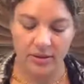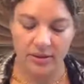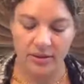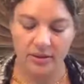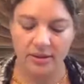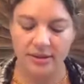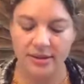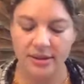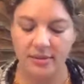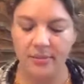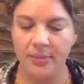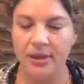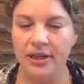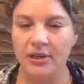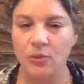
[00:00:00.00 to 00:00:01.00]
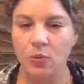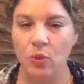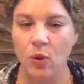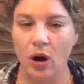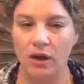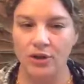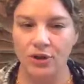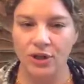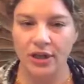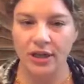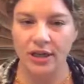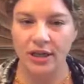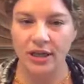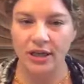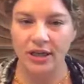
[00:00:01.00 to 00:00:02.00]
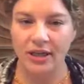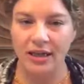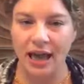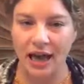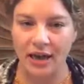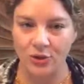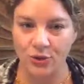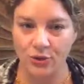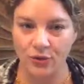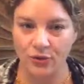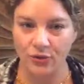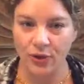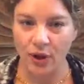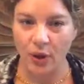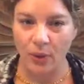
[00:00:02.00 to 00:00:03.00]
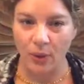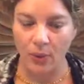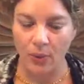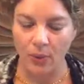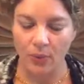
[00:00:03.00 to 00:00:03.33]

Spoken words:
simply watching the natural flow.